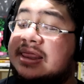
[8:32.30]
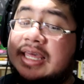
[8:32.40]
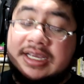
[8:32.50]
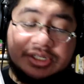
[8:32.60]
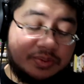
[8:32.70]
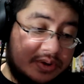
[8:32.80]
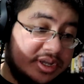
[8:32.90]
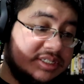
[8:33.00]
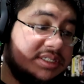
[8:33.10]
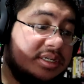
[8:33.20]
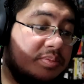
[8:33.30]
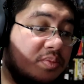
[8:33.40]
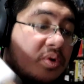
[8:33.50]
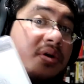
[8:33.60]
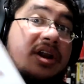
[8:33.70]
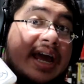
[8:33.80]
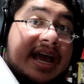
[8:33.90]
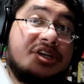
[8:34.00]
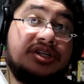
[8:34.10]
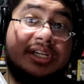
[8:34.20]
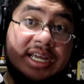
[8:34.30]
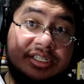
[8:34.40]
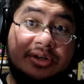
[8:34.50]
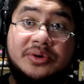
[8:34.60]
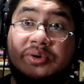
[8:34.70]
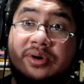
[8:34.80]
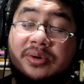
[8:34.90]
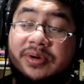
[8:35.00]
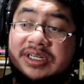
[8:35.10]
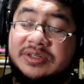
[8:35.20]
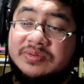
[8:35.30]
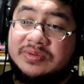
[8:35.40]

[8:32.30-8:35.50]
this was more on action, less on horror, which